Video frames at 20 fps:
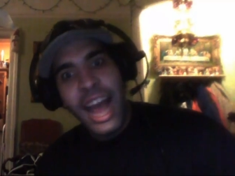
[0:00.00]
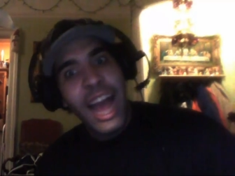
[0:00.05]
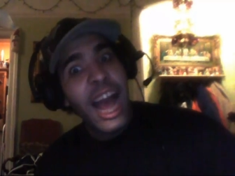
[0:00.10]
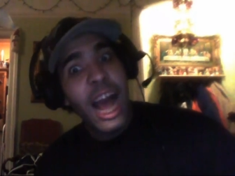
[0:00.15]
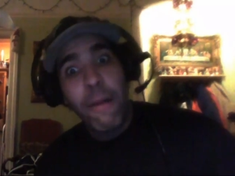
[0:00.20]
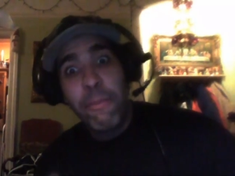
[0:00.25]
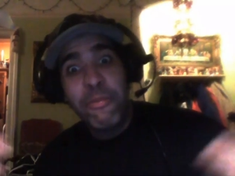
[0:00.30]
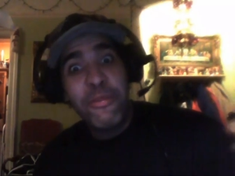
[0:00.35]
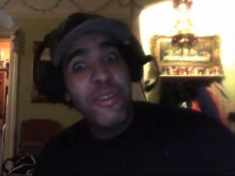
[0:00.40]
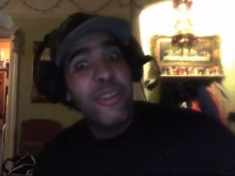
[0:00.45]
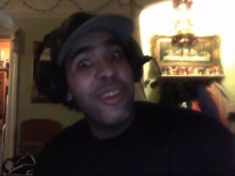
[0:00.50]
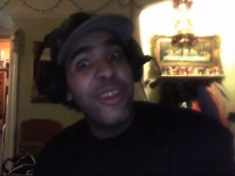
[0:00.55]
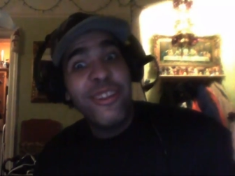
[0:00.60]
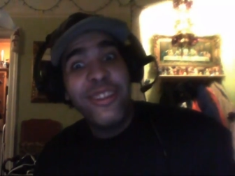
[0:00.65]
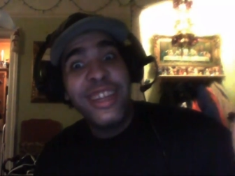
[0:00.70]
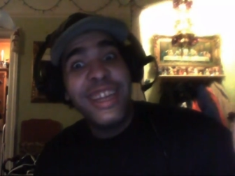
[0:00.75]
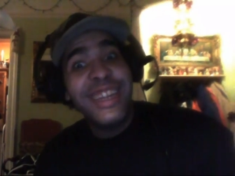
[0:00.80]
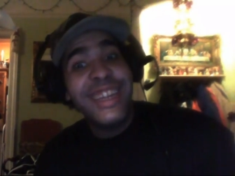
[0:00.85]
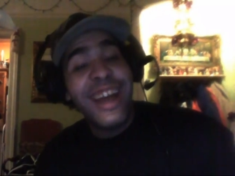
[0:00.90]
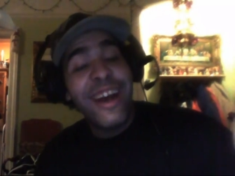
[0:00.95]

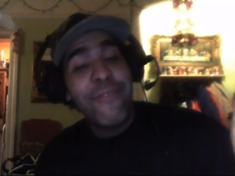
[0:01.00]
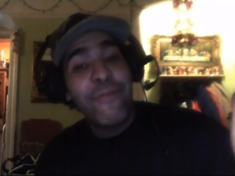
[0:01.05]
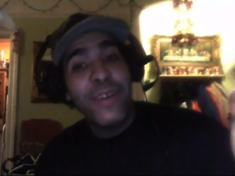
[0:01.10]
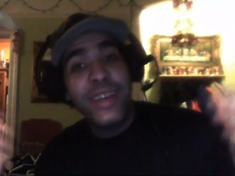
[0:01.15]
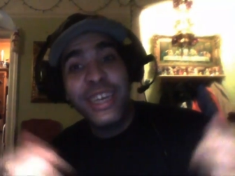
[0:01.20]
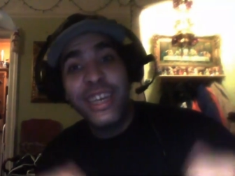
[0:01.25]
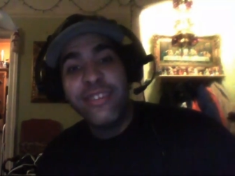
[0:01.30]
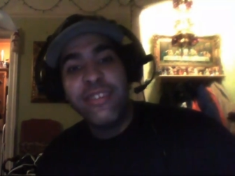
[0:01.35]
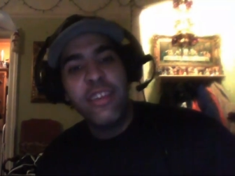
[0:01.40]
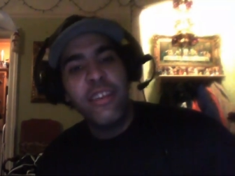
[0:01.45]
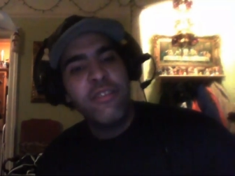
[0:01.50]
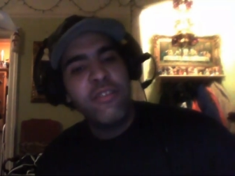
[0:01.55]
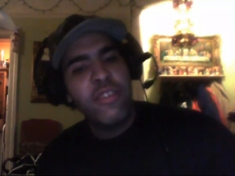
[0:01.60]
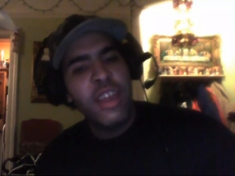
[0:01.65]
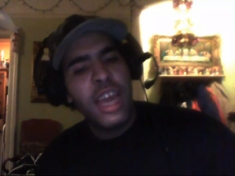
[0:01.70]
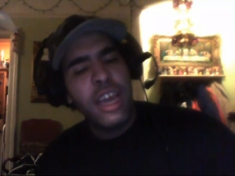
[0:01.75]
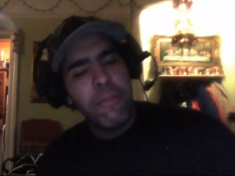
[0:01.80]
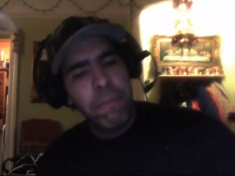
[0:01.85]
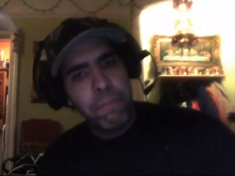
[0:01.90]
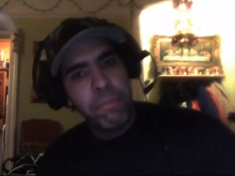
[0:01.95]
Absolutely nothing. It's the
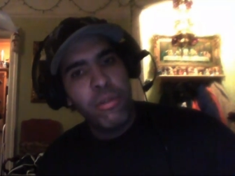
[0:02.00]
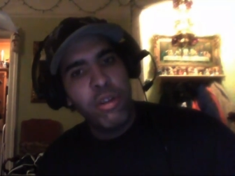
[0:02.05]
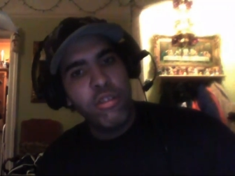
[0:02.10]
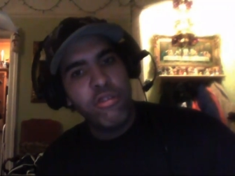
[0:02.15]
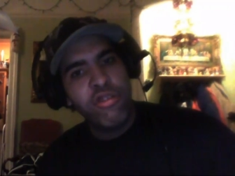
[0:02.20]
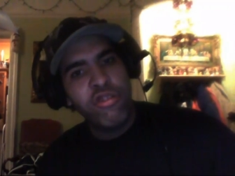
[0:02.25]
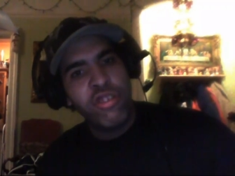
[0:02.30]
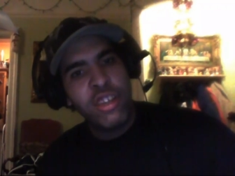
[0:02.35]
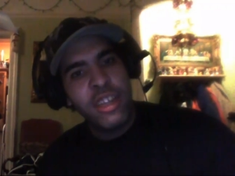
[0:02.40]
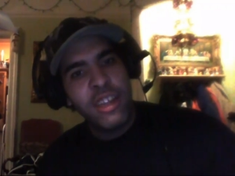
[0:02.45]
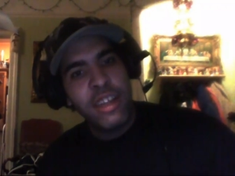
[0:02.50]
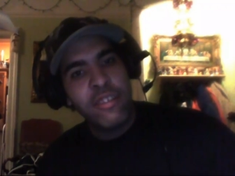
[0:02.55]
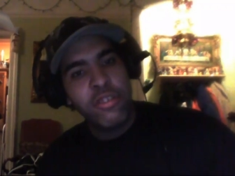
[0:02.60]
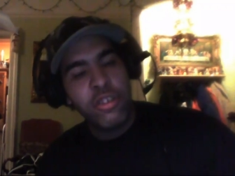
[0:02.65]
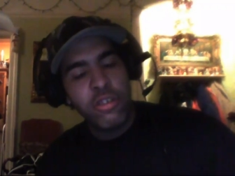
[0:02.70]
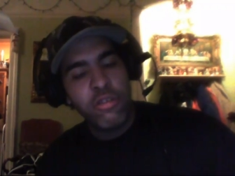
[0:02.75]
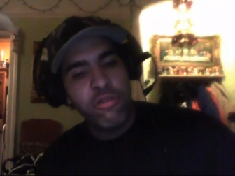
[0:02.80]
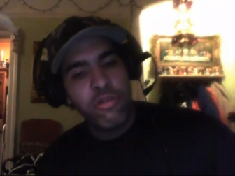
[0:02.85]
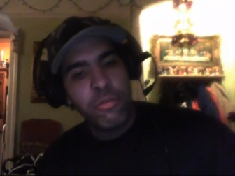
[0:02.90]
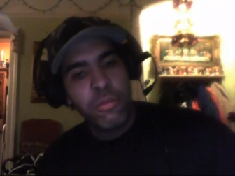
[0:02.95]
same bullshit as
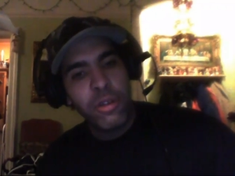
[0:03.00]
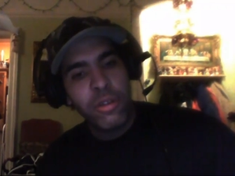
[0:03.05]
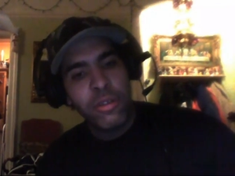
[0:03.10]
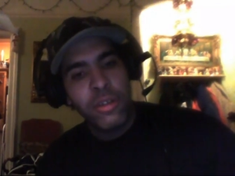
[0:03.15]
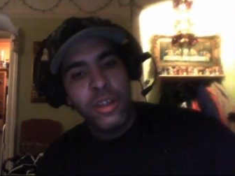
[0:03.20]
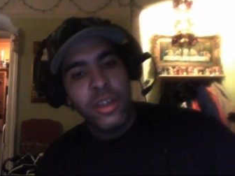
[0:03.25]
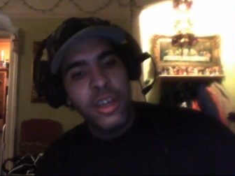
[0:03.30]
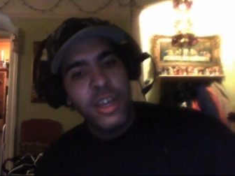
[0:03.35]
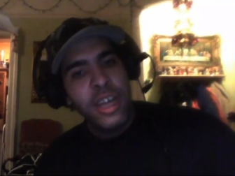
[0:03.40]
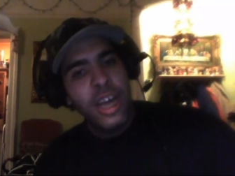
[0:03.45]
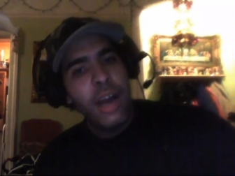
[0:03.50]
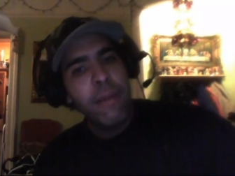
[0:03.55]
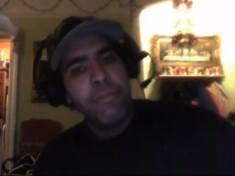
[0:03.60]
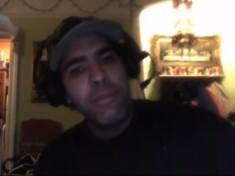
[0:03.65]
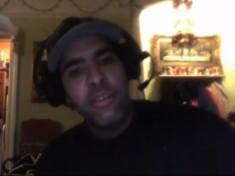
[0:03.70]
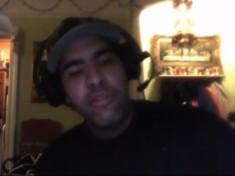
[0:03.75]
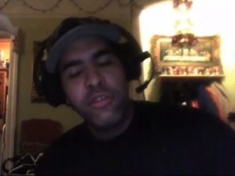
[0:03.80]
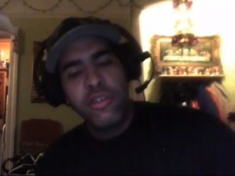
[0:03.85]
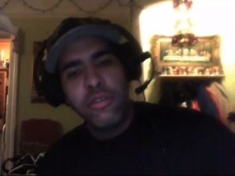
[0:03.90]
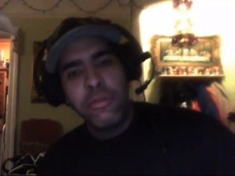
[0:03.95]
usual. I'm
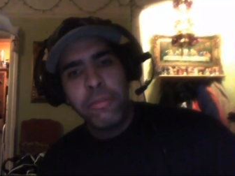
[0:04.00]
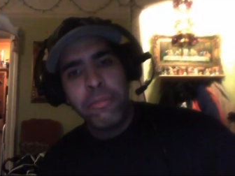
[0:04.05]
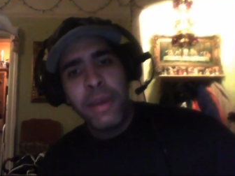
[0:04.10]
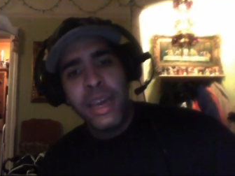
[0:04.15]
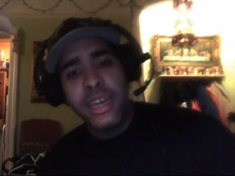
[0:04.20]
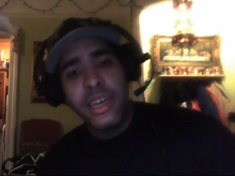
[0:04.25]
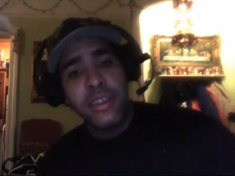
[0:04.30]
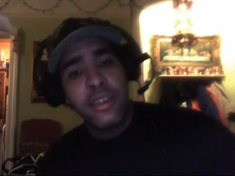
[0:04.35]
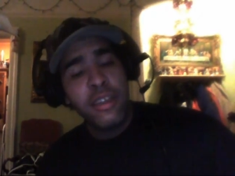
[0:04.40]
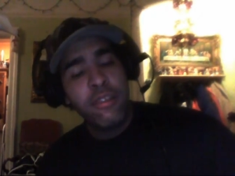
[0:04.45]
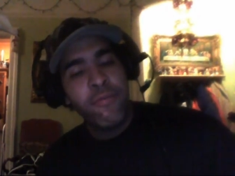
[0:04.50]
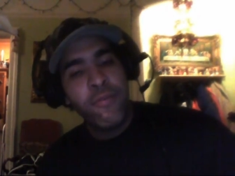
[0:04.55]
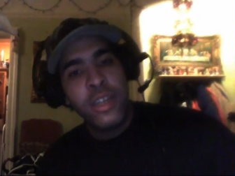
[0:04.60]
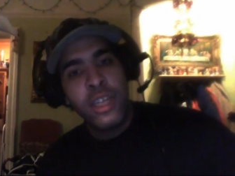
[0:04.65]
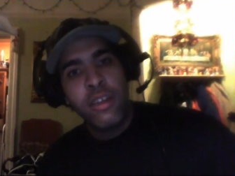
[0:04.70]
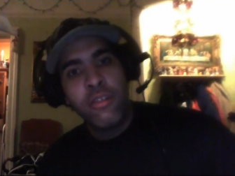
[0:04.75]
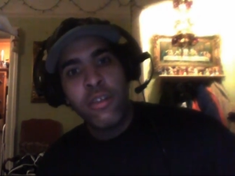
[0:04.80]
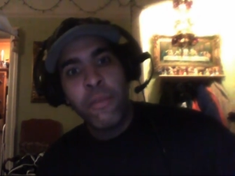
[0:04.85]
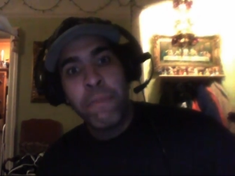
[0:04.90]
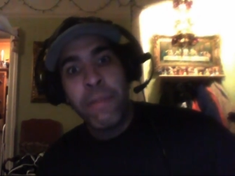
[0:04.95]
just making this
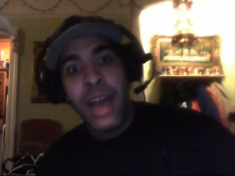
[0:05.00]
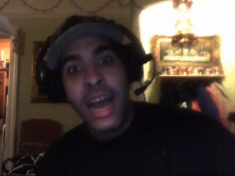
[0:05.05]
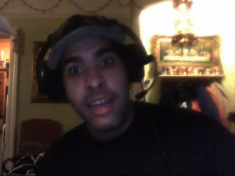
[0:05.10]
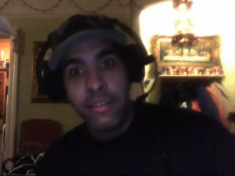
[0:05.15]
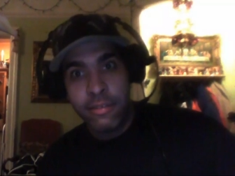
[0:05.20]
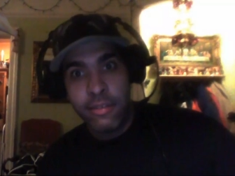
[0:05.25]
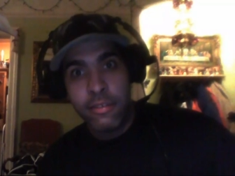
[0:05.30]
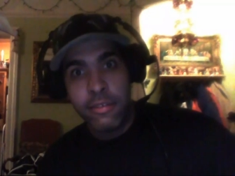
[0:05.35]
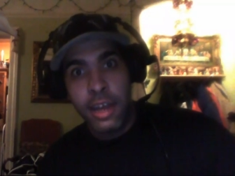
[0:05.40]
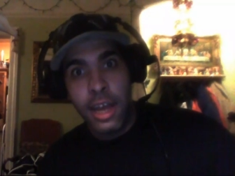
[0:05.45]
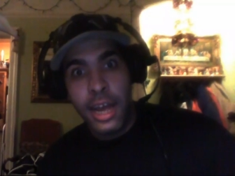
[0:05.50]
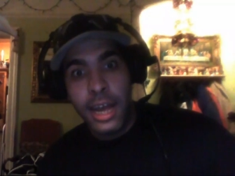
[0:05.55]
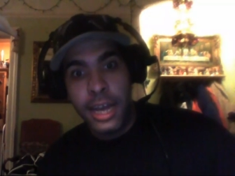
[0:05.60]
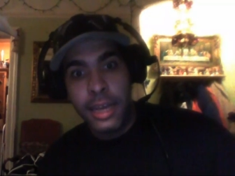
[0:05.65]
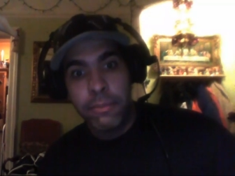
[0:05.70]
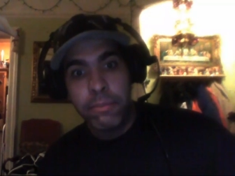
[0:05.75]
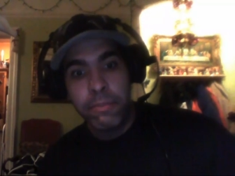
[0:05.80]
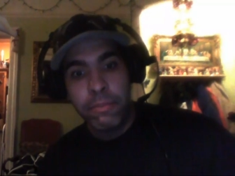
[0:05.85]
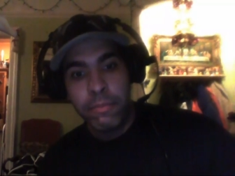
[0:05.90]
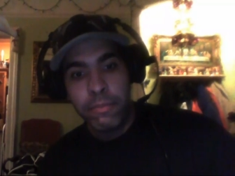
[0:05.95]
video to pass the time.